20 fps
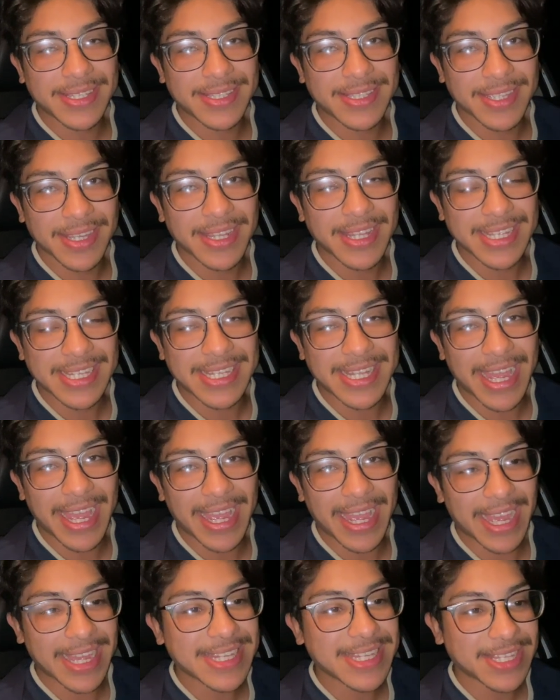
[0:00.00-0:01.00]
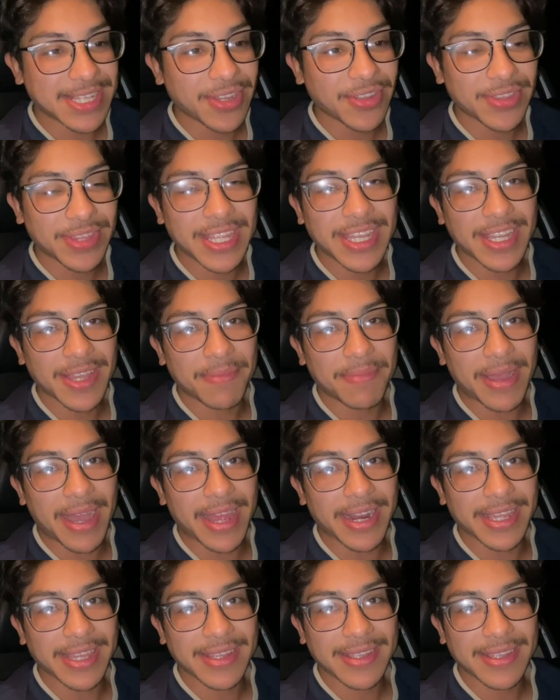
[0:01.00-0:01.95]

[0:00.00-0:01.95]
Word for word: to this day. I still think about it.